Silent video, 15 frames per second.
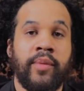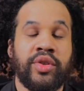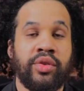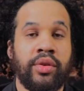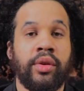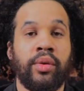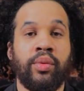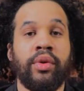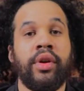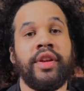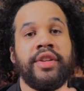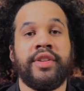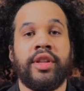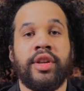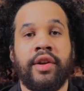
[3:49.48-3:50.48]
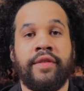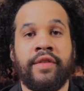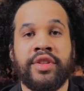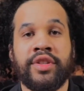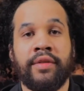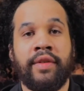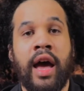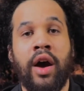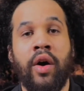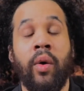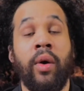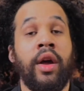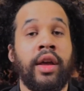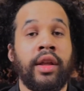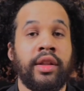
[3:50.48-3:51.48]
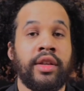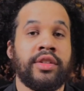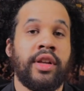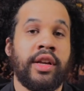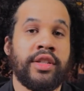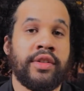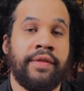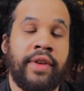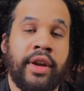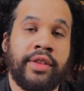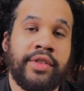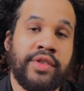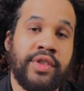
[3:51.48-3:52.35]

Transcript: so you can really see the difference of how these lights affect the